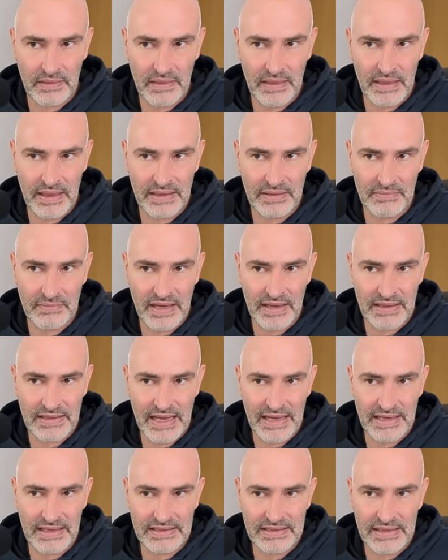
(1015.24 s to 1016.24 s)
And if I
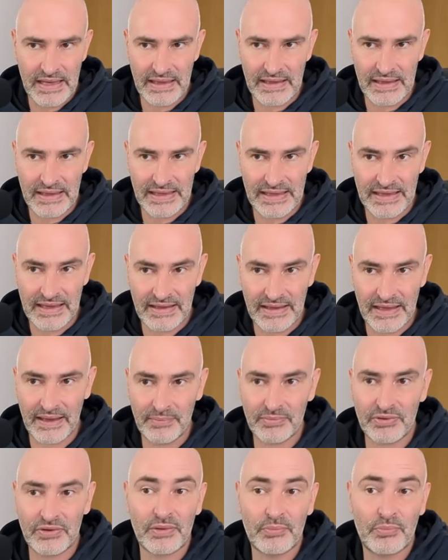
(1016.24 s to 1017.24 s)
attack his knight, he can
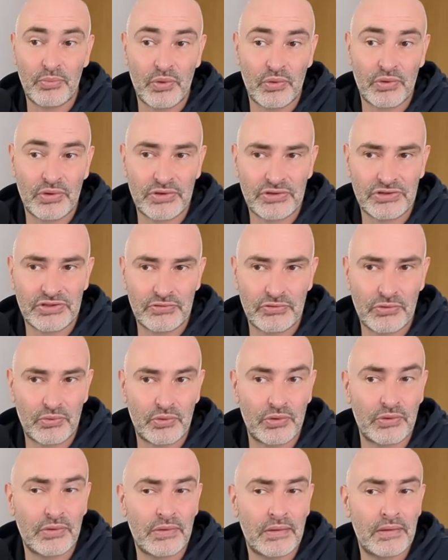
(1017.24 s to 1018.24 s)
capture the pawn on
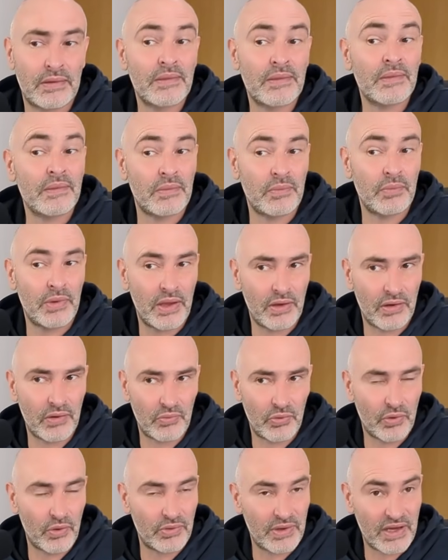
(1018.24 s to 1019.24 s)
c4. Well,
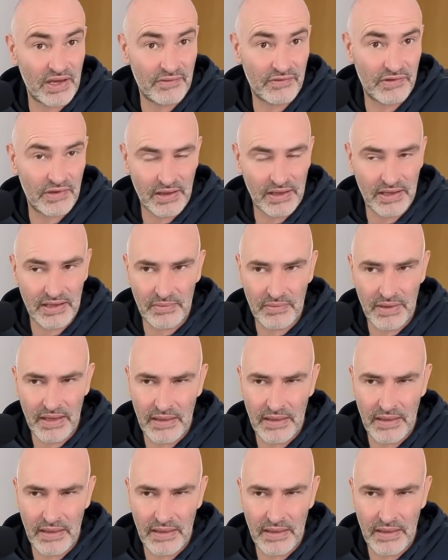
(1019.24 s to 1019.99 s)
what would I have done anyway?